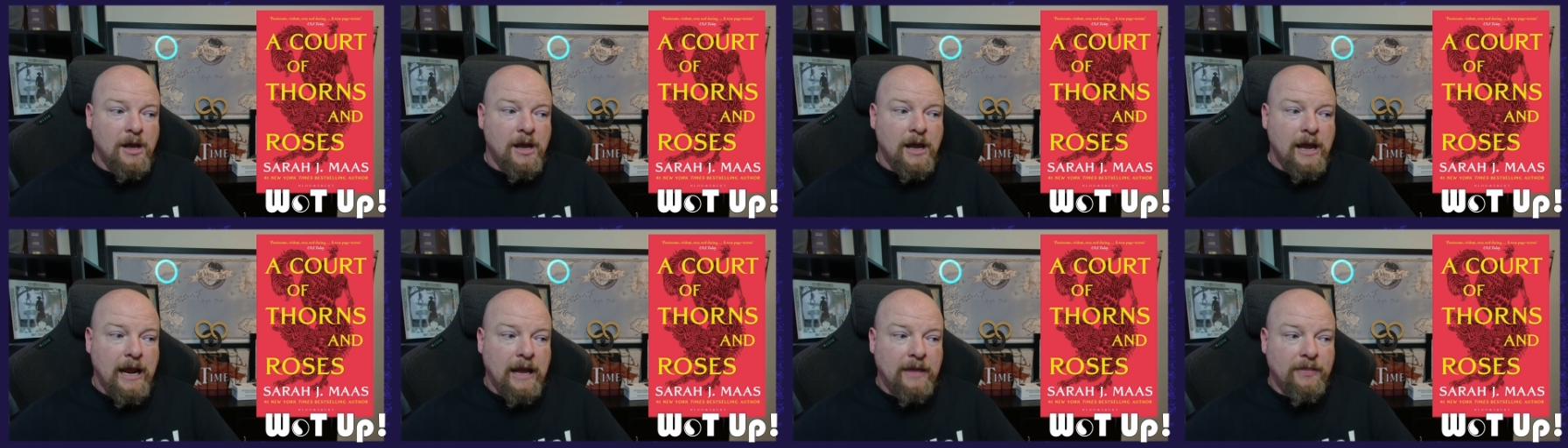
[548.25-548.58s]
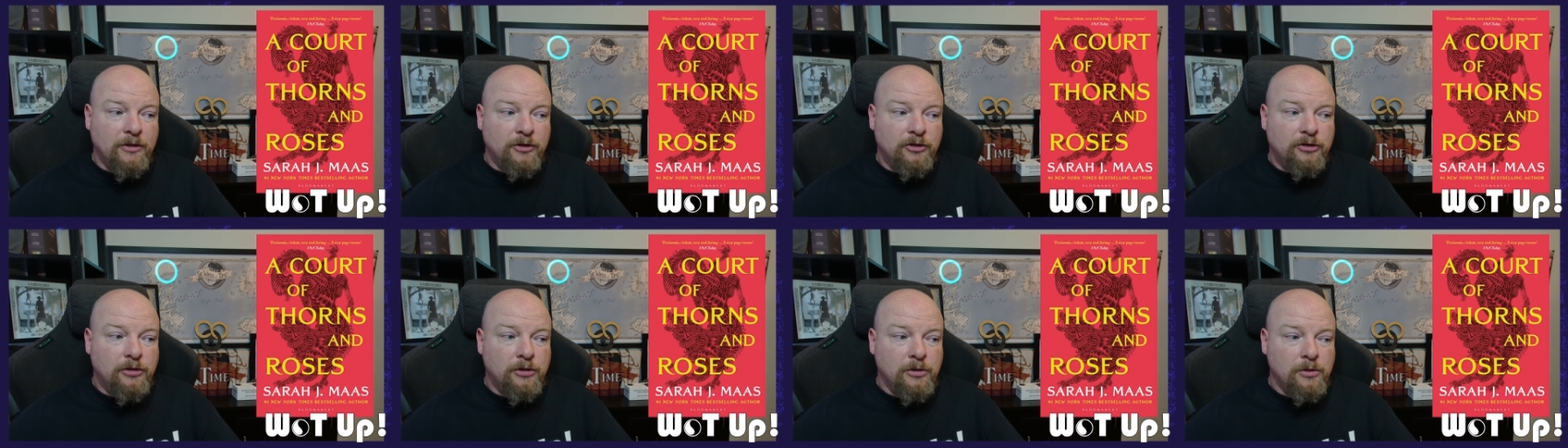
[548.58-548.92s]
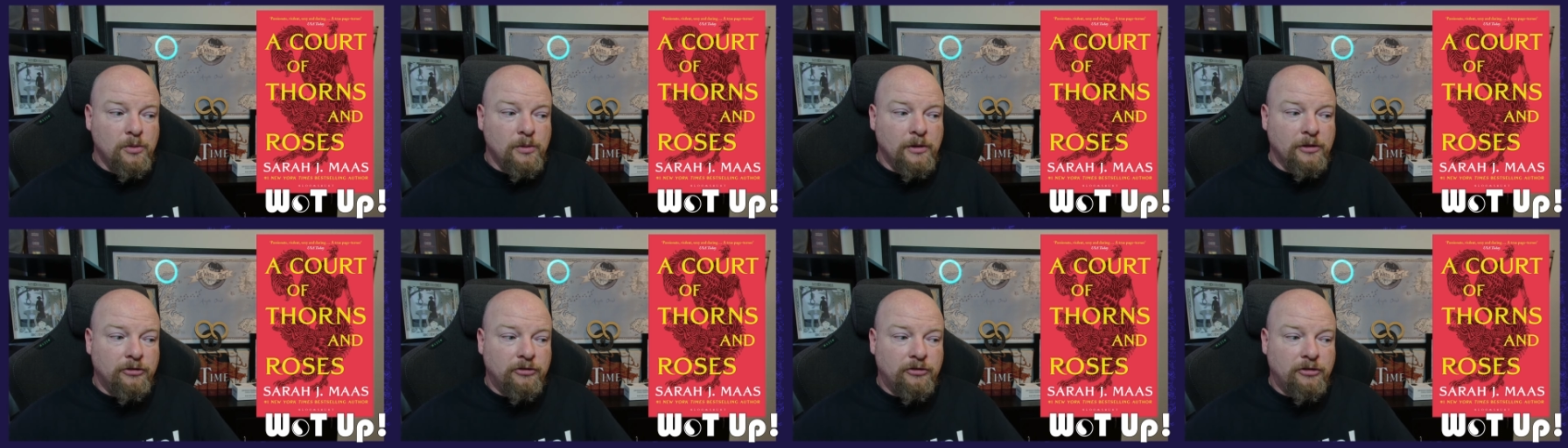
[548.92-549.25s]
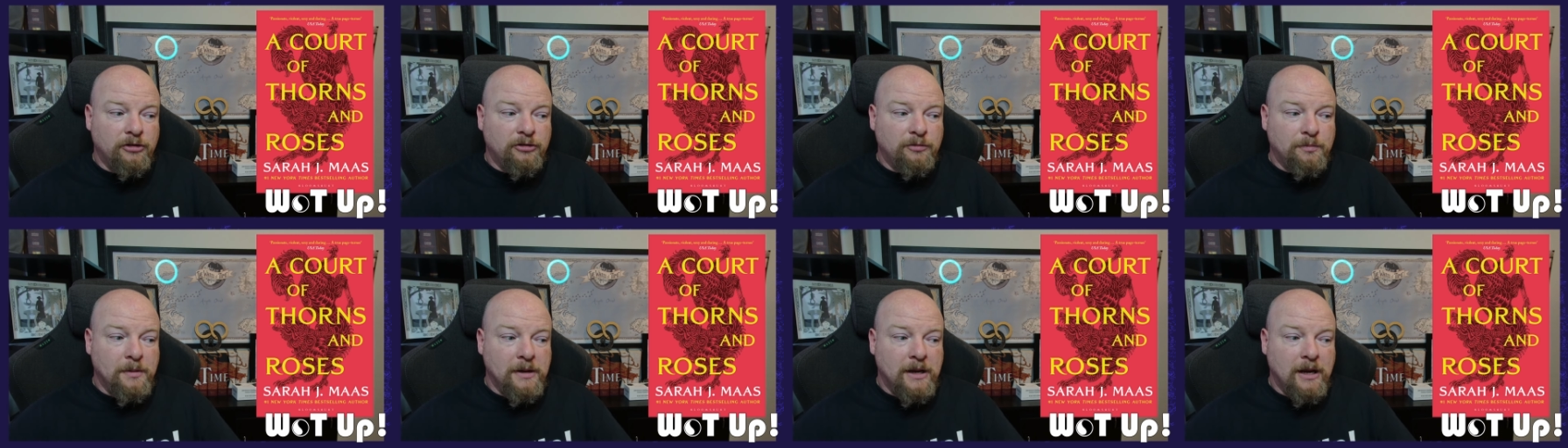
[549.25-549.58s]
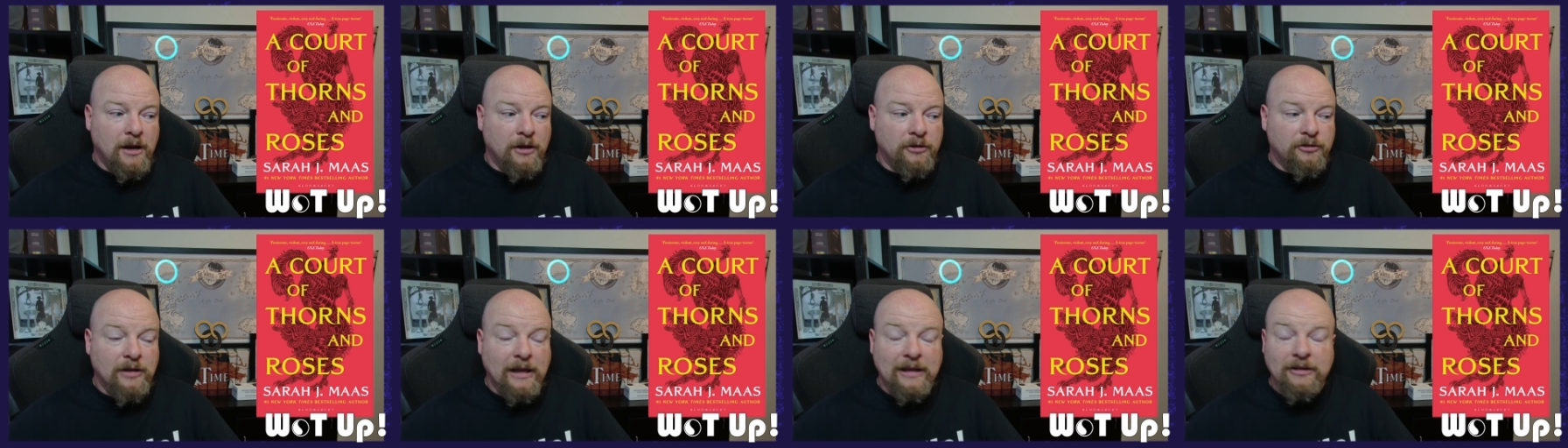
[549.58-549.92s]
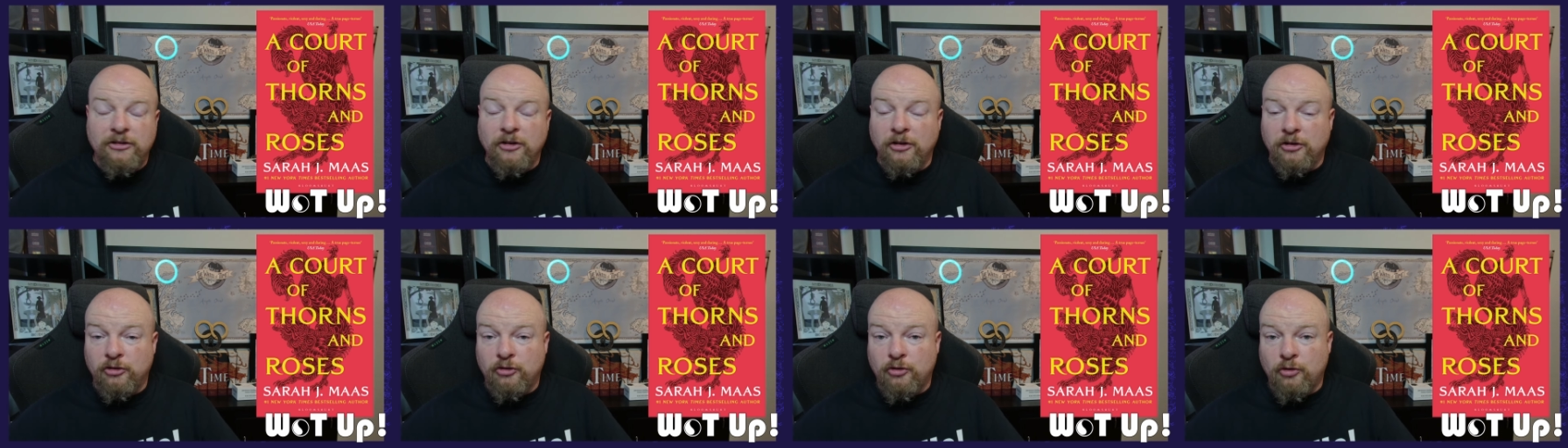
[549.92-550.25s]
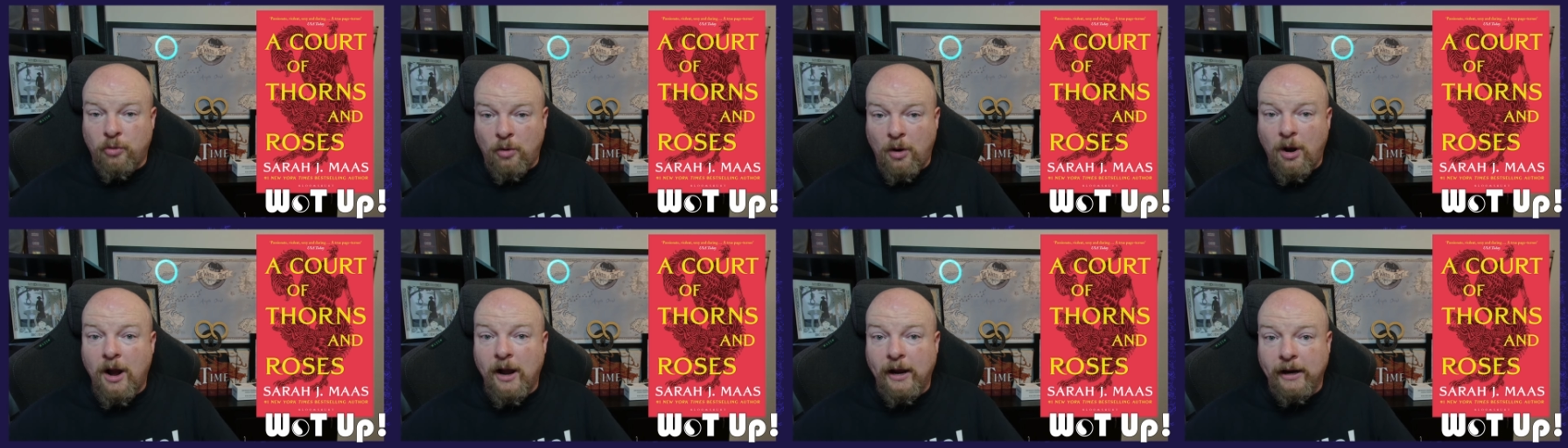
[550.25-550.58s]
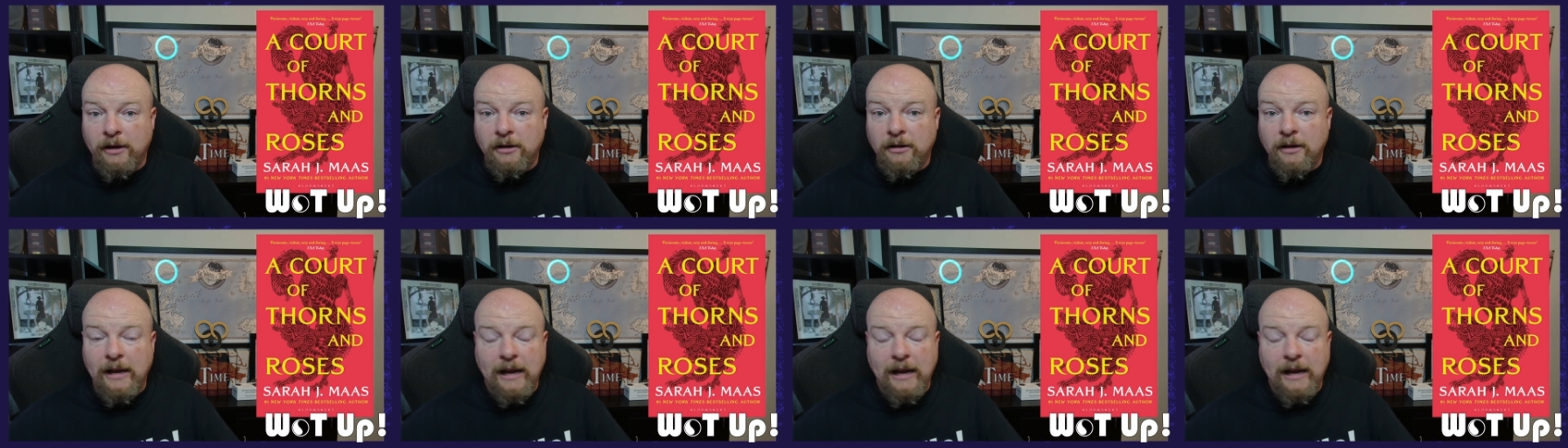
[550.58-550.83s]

And the two is just because is it tried.